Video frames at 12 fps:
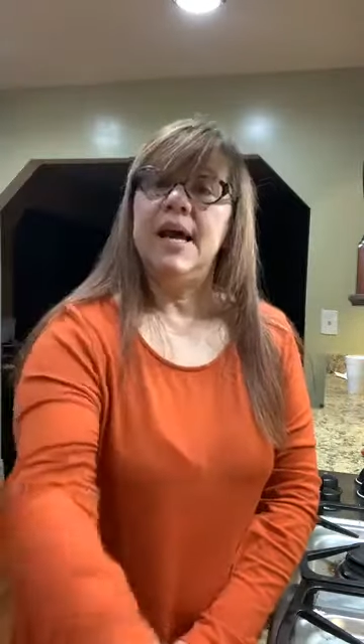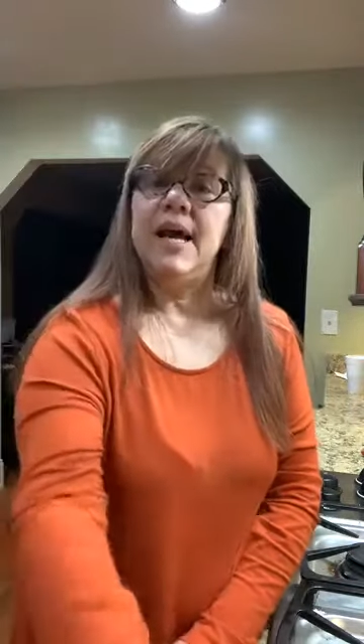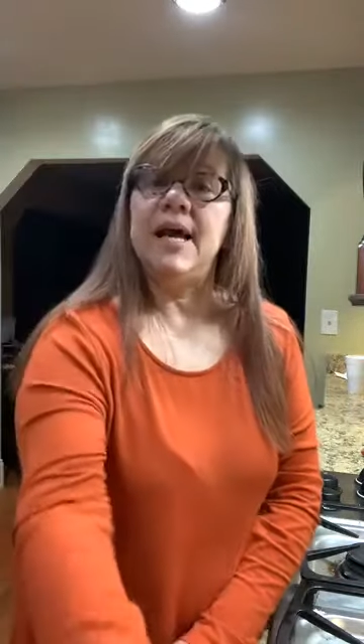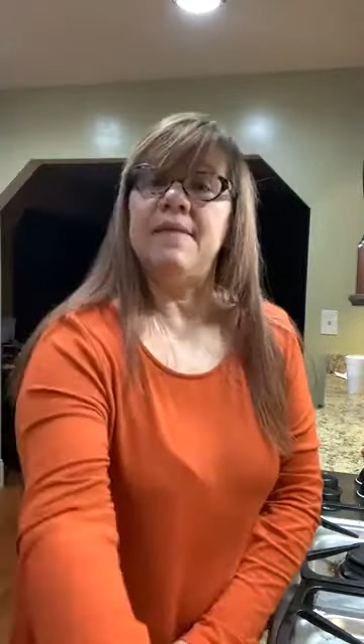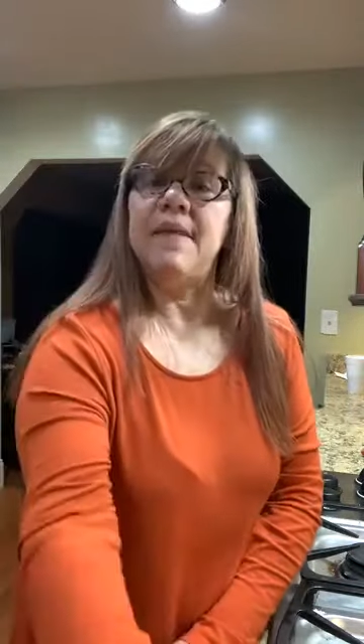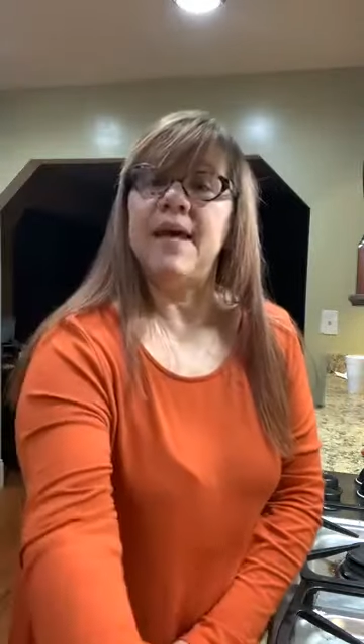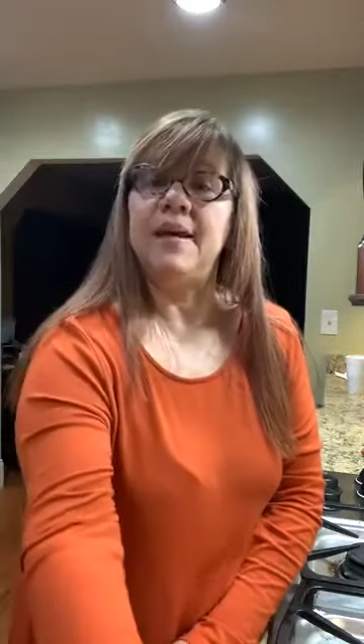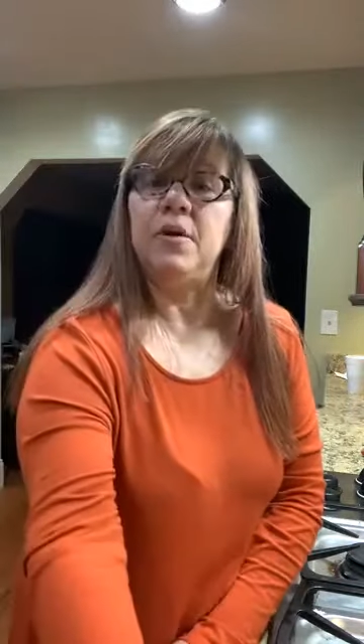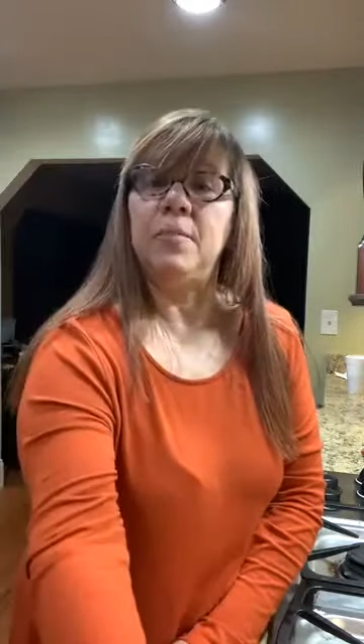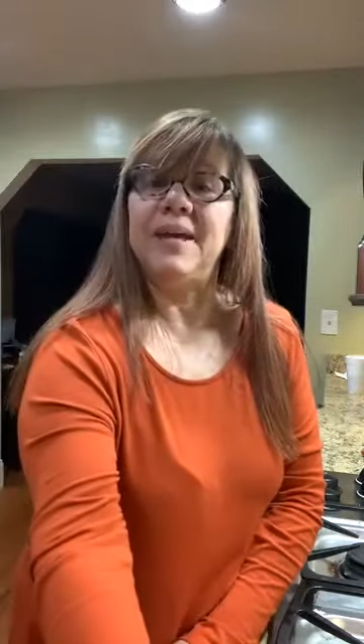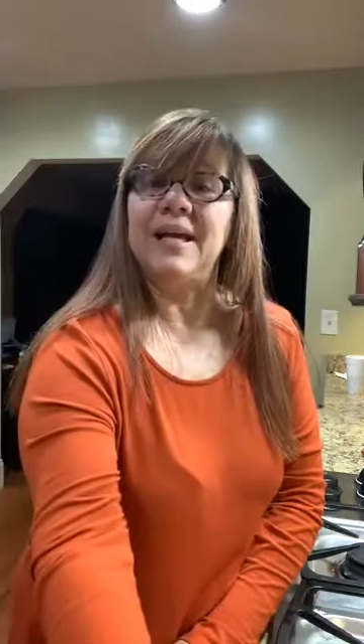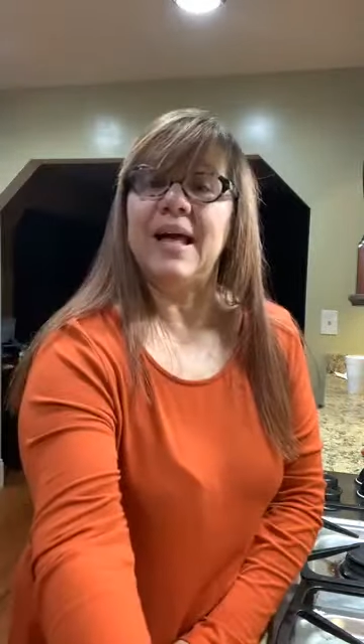and that
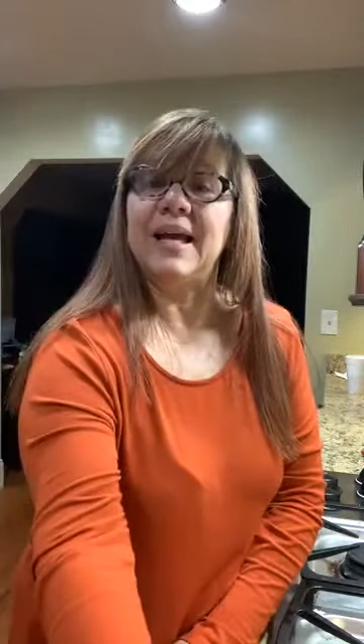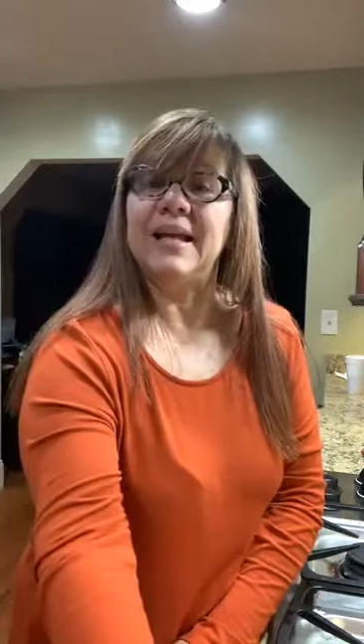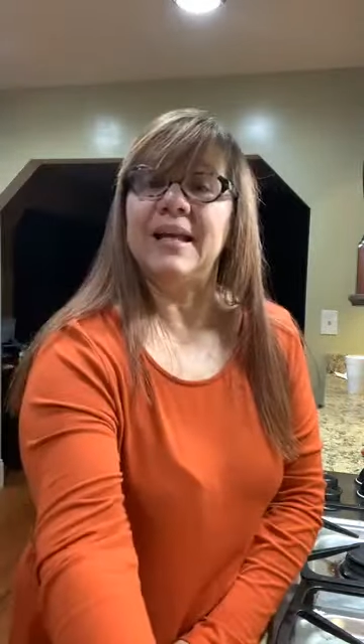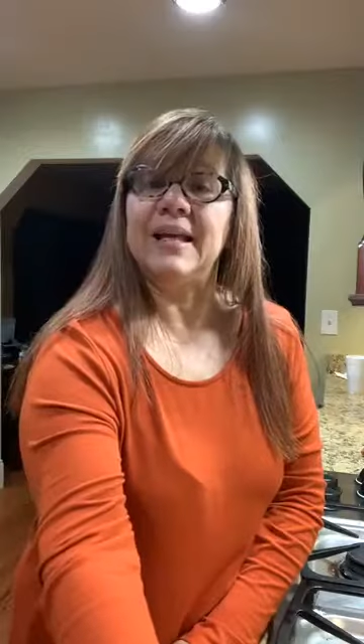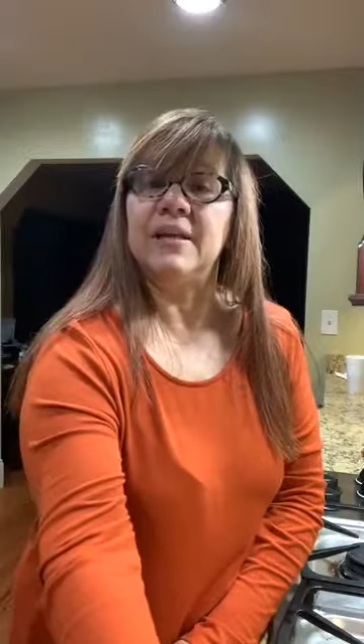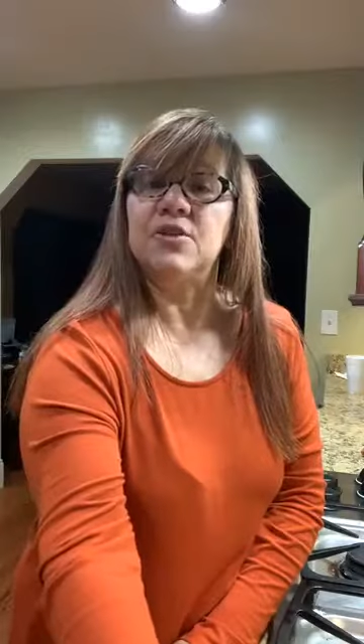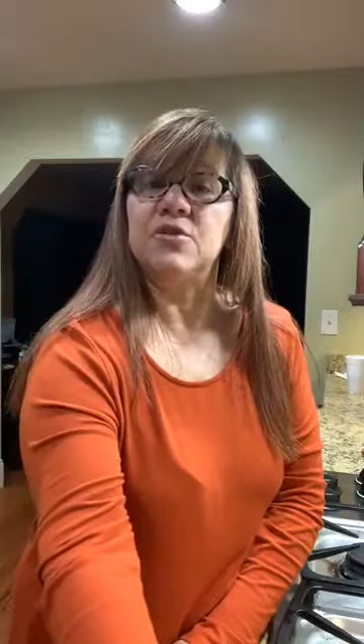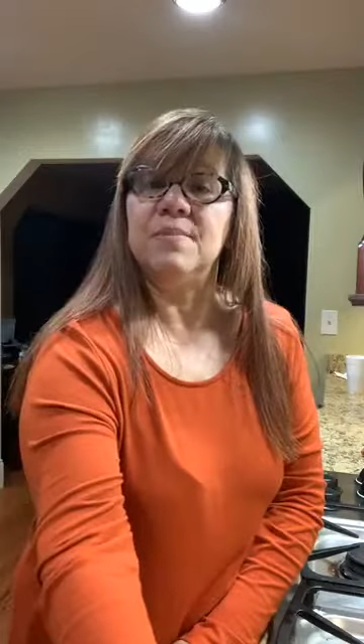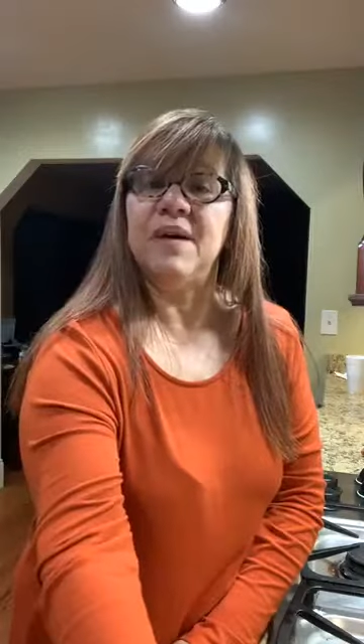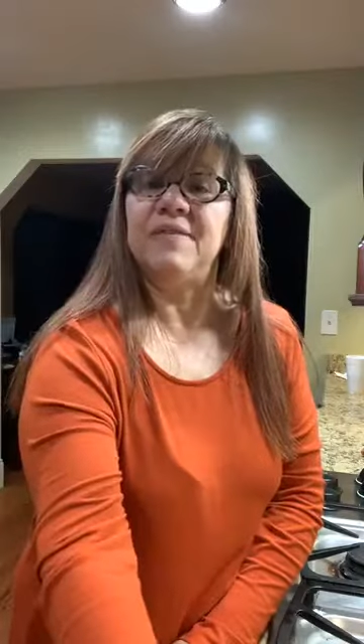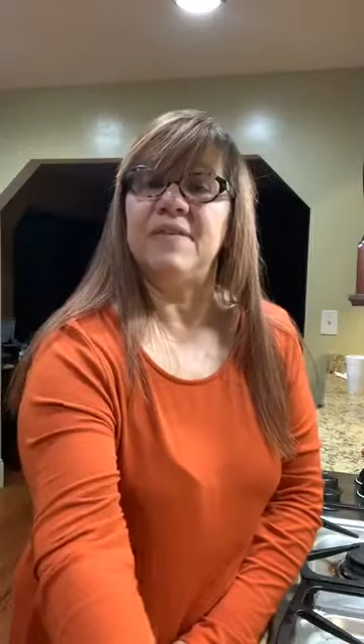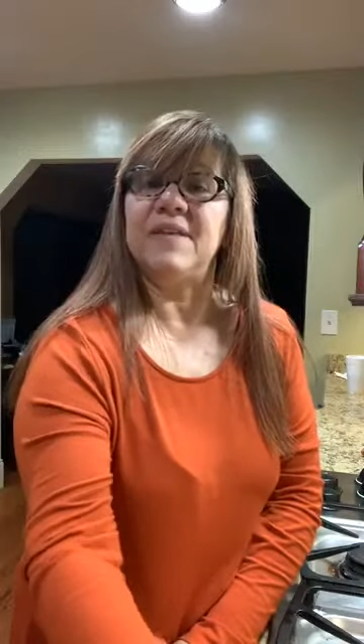it'll be like an English
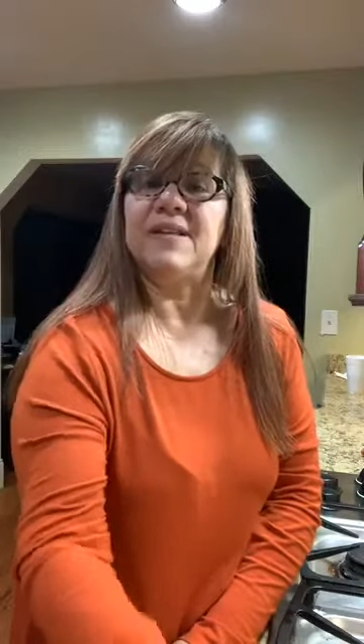muffin.